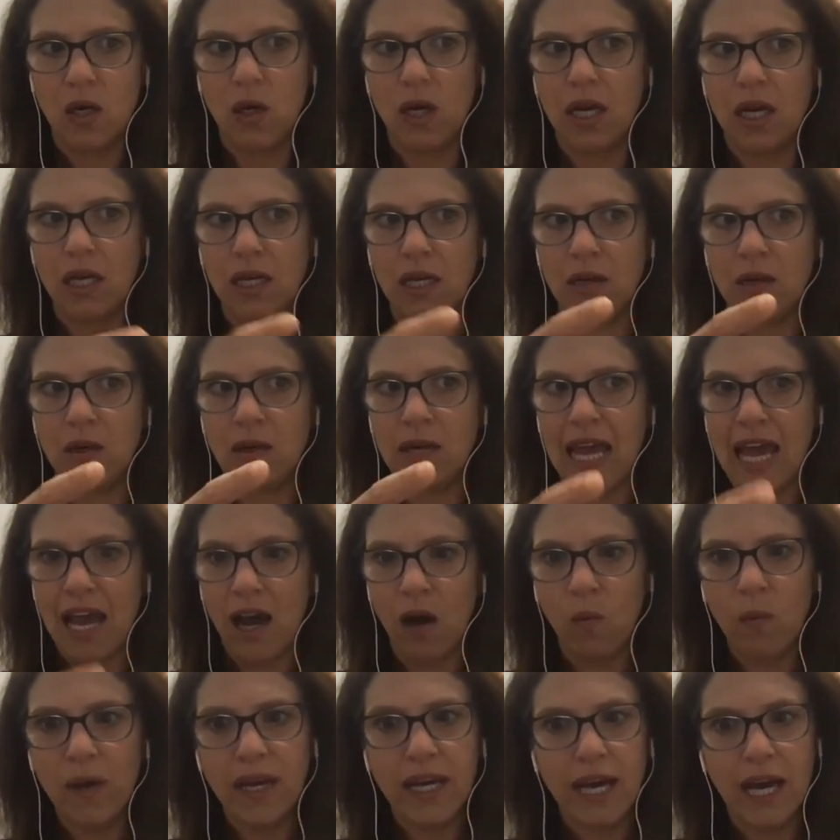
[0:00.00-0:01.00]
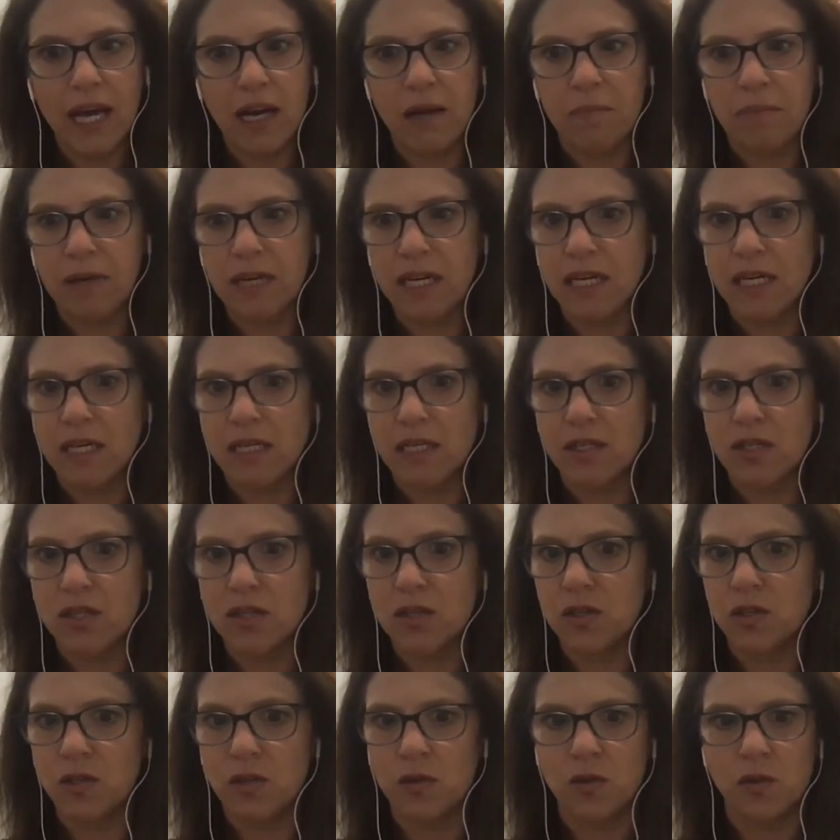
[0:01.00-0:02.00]
And now we got to be
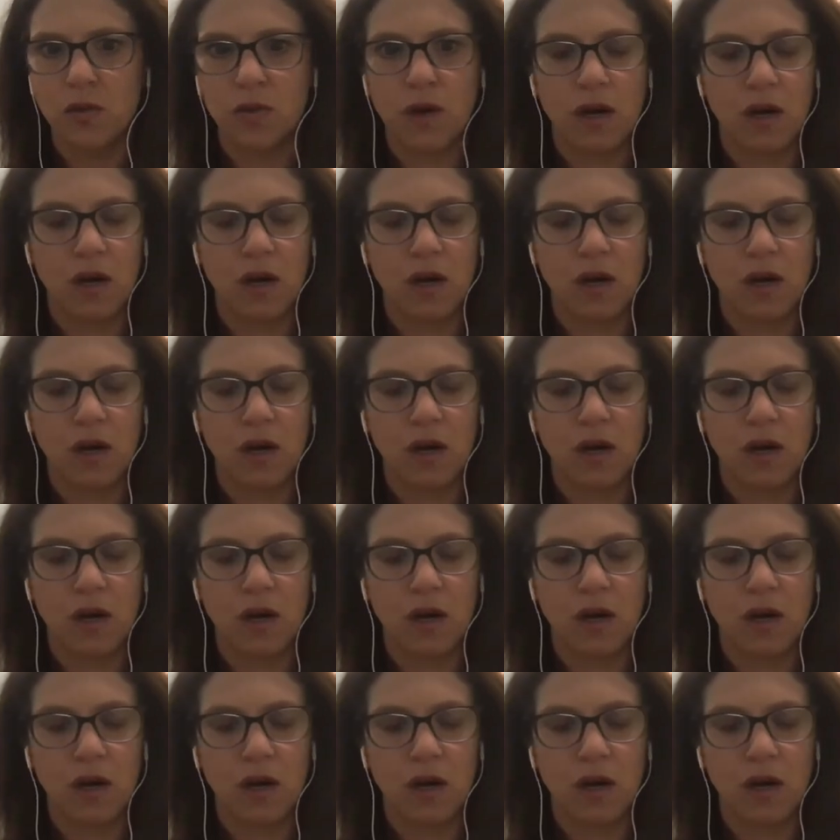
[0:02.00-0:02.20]
into,